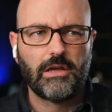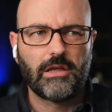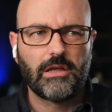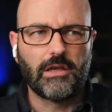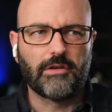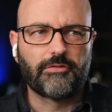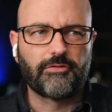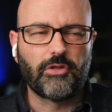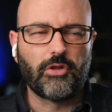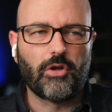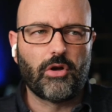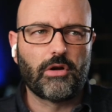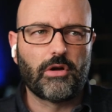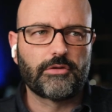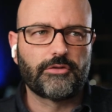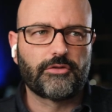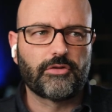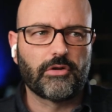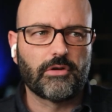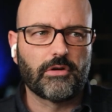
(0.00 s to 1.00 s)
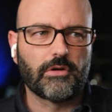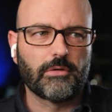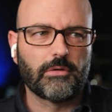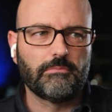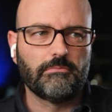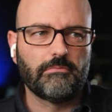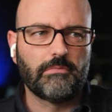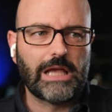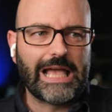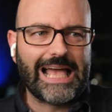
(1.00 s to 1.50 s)
if
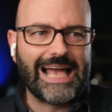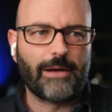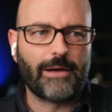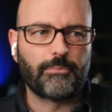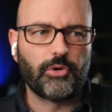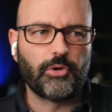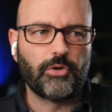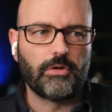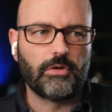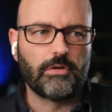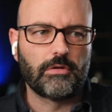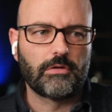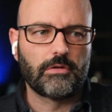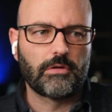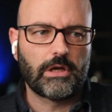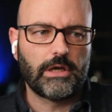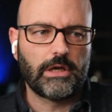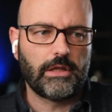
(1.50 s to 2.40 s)
long-term Apple,